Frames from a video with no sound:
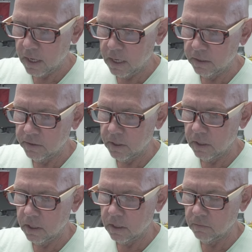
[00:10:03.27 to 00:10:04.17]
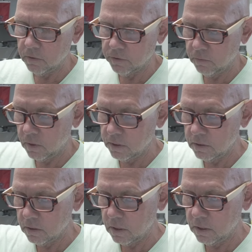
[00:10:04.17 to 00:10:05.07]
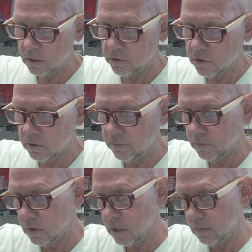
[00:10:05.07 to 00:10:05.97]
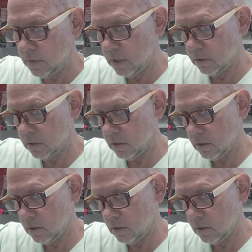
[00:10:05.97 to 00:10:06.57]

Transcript: AC again, which was an issue for a bit.